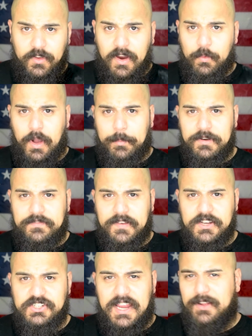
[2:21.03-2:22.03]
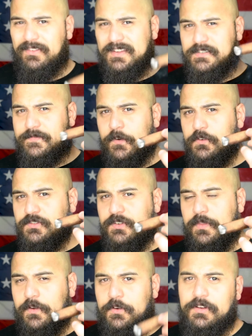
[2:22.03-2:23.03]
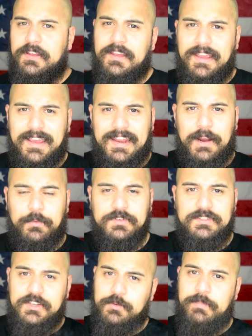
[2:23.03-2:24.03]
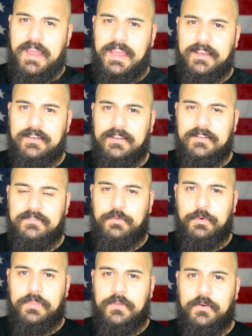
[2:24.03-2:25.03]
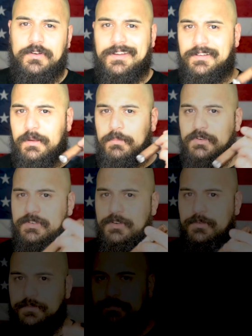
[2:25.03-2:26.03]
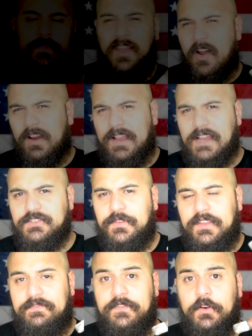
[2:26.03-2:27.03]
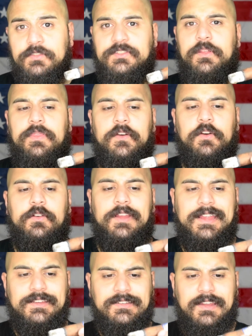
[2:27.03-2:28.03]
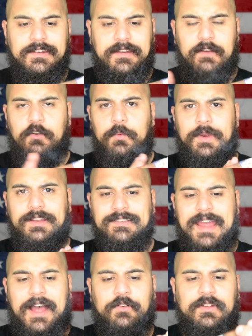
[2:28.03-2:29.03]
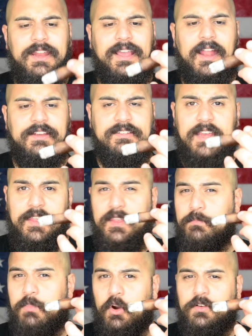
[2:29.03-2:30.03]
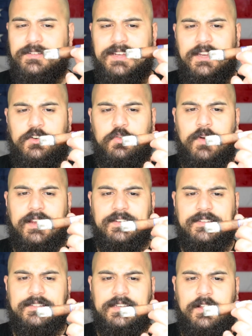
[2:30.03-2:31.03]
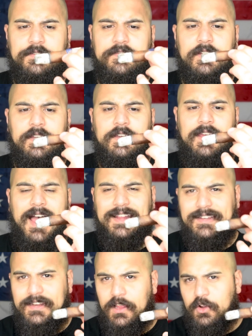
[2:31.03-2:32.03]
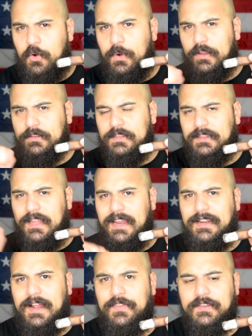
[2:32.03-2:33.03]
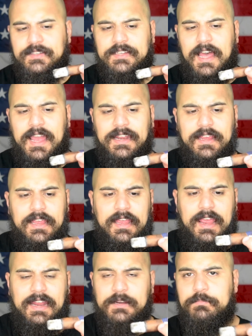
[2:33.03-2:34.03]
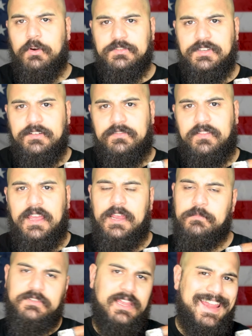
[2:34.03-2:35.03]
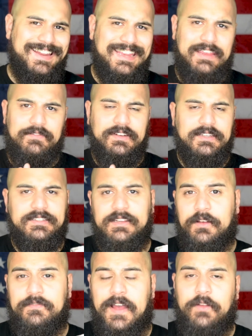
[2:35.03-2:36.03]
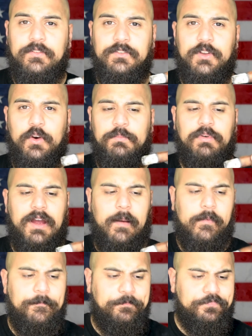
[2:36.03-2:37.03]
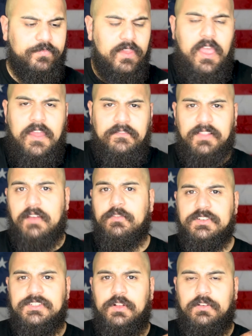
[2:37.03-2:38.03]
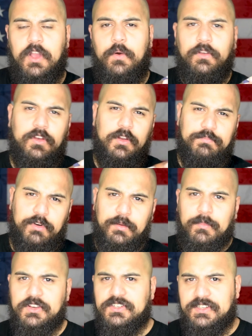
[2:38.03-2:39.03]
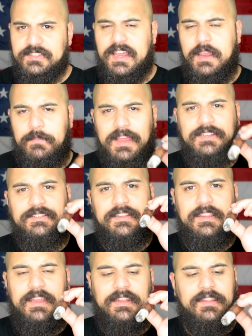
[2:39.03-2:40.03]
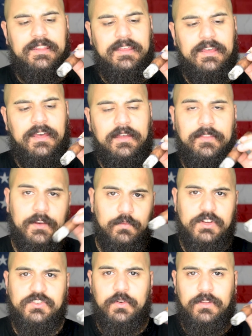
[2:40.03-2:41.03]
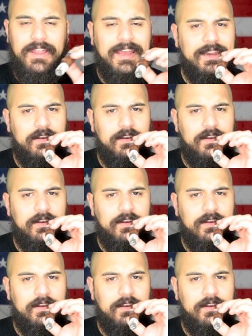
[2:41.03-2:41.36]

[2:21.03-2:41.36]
Alright, well, I'm going to finish out this first third, and I will see you back for third number 2. Alright guys, so the first third is narrowing down, and I gotta say the burn did correct itself. I did a quick little light on the side, and it burst into flames and evened itself out no problem. Flavor still going good, pretty much the same as in the original light.